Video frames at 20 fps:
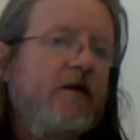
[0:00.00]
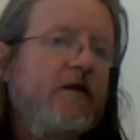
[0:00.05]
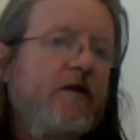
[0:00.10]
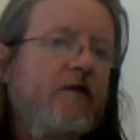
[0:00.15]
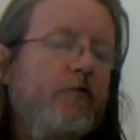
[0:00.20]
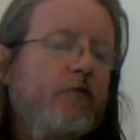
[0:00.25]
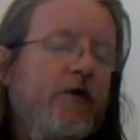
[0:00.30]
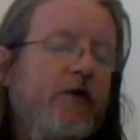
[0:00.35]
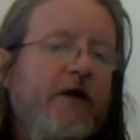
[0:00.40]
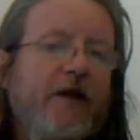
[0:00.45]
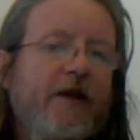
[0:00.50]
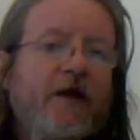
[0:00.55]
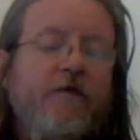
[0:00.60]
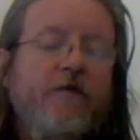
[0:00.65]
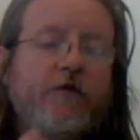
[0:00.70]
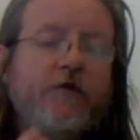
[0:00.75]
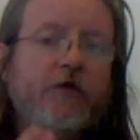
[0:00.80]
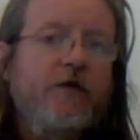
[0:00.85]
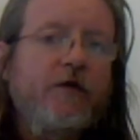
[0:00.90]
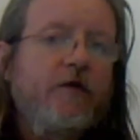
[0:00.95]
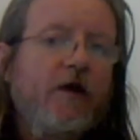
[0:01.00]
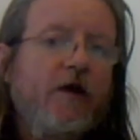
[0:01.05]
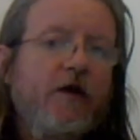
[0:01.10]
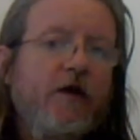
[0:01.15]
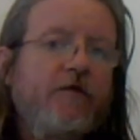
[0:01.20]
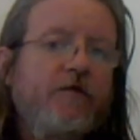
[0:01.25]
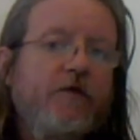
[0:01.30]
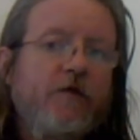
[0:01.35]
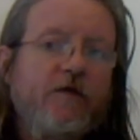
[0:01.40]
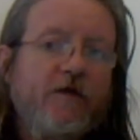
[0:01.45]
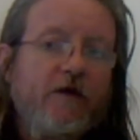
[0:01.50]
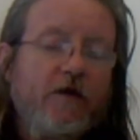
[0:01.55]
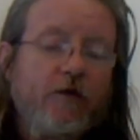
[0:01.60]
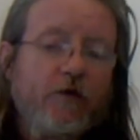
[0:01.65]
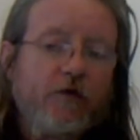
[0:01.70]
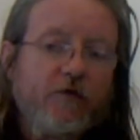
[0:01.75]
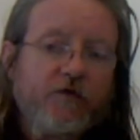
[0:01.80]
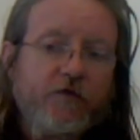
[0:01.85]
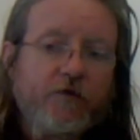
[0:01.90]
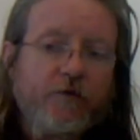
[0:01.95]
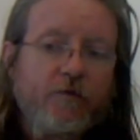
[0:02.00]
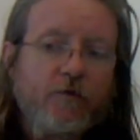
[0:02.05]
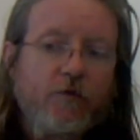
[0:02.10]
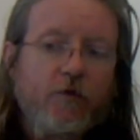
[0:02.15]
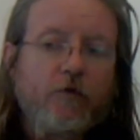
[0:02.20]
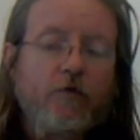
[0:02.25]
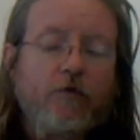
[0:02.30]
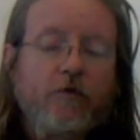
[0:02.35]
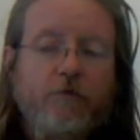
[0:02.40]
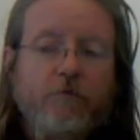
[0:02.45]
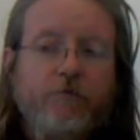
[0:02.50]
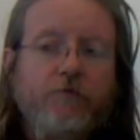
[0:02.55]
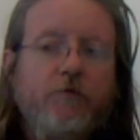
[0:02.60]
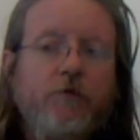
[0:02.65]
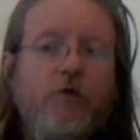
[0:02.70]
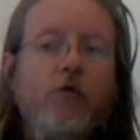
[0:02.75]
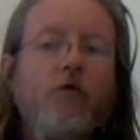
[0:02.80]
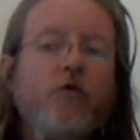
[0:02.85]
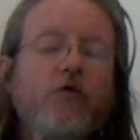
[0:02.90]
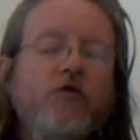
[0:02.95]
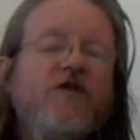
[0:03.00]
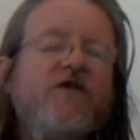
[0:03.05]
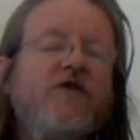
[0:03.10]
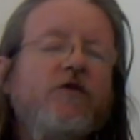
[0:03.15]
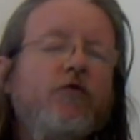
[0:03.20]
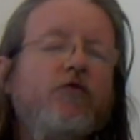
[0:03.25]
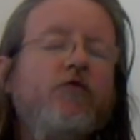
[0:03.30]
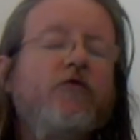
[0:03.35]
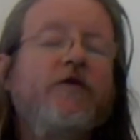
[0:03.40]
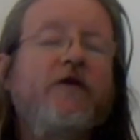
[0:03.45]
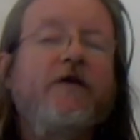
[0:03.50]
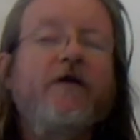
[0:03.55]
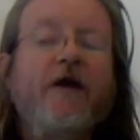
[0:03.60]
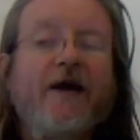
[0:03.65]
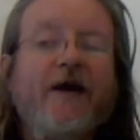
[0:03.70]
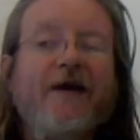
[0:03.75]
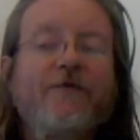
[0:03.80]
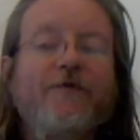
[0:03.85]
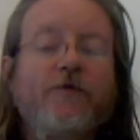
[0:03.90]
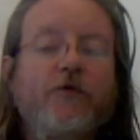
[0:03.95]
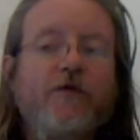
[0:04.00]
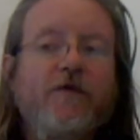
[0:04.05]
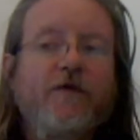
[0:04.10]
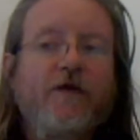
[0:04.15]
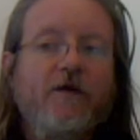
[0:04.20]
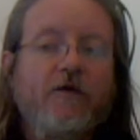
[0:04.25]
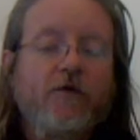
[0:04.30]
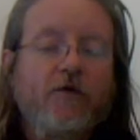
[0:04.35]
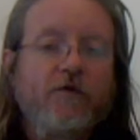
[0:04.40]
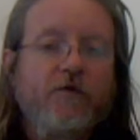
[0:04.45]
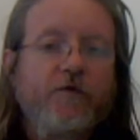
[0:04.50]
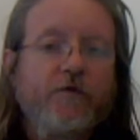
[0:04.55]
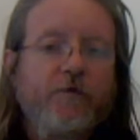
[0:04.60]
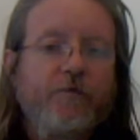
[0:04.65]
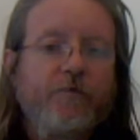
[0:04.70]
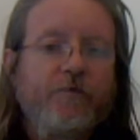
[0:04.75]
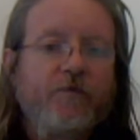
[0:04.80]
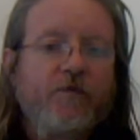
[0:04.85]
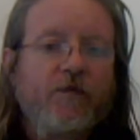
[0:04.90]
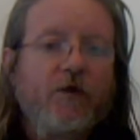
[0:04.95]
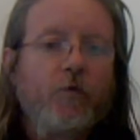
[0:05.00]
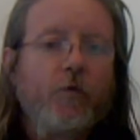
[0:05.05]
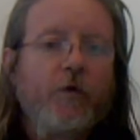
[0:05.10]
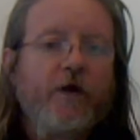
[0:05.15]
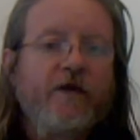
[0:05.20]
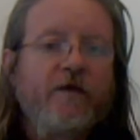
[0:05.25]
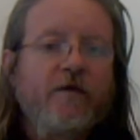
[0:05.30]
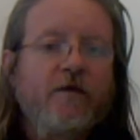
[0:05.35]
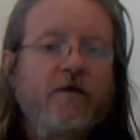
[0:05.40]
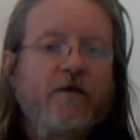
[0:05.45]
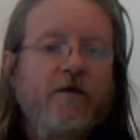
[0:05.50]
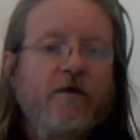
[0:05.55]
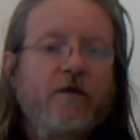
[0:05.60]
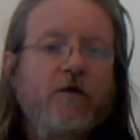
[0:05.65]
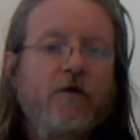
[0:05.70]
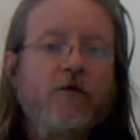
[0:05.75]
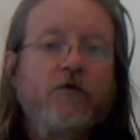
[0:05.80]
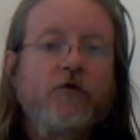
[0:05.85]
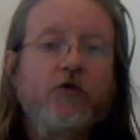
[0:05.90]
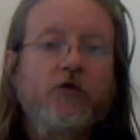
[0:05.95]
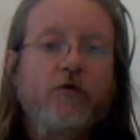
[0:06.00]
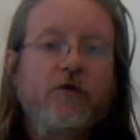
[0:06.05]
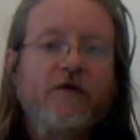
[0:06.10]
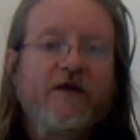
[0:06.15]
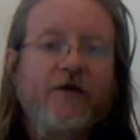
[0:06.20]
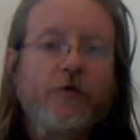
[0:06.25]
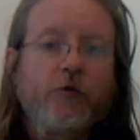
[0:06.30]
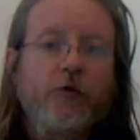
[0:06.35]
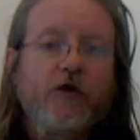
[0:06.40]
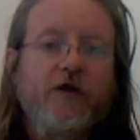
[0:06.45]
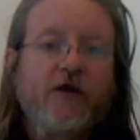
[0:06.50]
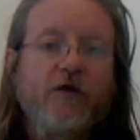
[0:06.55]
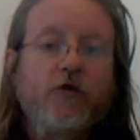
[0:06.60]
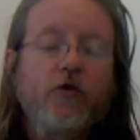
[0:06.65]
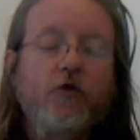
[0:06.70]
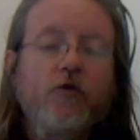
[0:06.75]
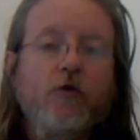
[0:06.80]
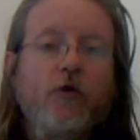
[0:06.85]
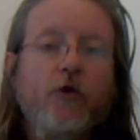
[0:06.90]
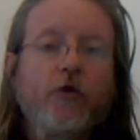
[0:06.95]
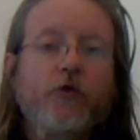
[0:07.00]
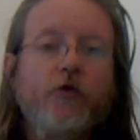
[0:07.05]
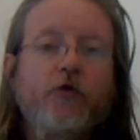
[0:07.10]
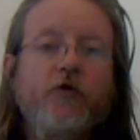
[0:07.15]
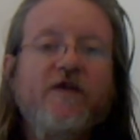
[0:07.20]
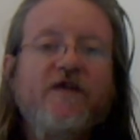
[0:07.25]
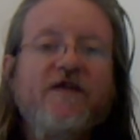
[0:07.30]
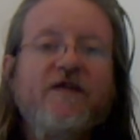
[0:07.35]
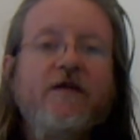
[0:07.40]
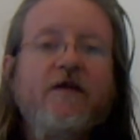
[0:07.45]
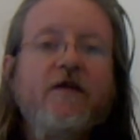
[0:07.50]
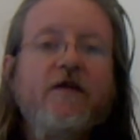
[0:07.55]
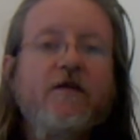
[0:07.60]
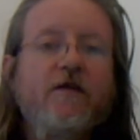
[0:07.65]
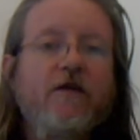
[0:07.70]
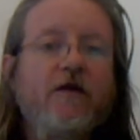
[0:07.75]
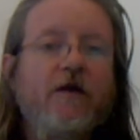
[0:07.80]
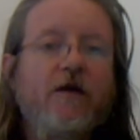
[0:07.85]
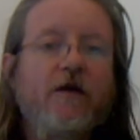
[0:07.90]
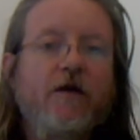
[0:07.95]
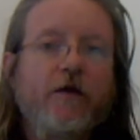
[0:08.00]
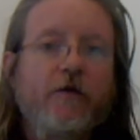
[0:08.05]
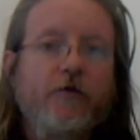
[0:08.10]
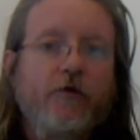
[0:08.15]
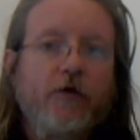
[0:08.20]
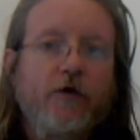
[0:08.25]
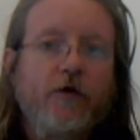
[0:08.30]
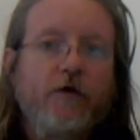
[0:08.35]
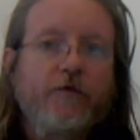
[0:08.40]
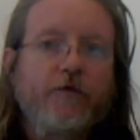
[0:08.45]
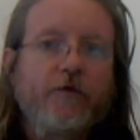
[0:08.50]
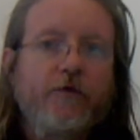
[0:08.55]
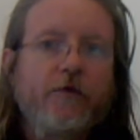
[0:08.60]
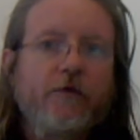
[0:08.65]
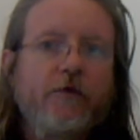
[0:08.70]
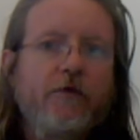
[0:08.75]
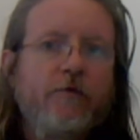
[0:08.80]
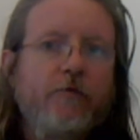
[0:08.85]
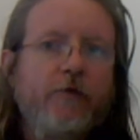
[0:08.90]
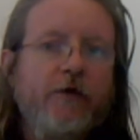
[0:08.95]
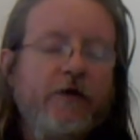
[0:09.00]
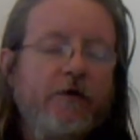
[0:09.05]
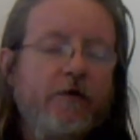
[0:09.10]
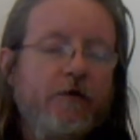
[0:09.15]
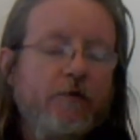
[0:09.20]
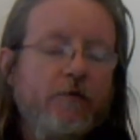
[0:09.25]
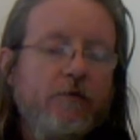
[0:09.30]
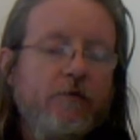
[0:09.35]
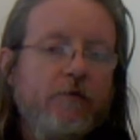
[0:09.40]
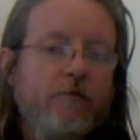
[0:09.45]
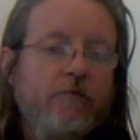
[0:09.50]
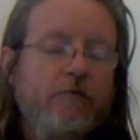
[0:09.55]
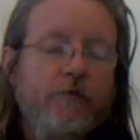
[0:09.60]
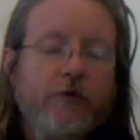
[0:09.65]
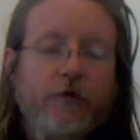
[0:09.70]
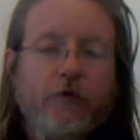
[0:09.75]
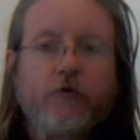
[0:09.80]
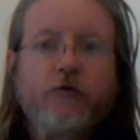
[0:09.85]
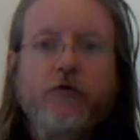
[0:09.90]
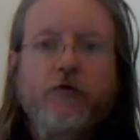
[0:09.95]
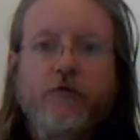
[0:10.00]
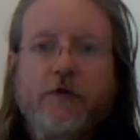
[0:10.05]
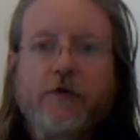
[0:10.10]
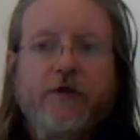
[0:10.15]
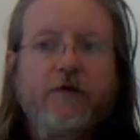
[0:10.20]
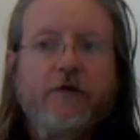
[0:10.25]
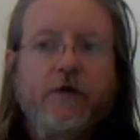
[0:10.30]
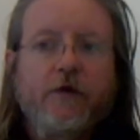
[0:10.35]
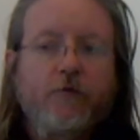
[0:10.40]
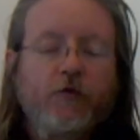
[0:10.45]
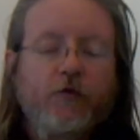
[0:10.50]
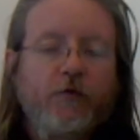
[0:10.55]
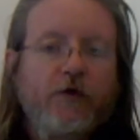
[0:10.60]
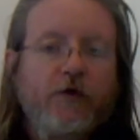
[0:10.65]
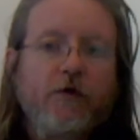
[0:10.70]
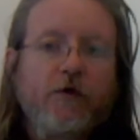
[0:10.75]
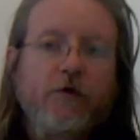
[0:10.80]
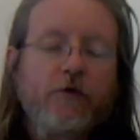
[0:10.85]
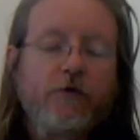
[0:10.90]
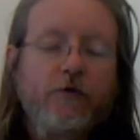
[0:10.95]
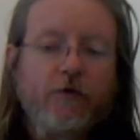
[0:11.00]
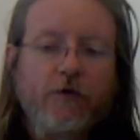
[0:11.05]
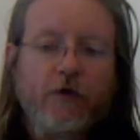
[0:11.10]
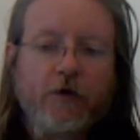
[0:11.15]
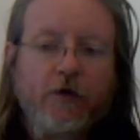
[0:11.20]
right after takeoff, or soon after takeoff, when the control tower can no longer see the aircraft through the window, usually that would be a good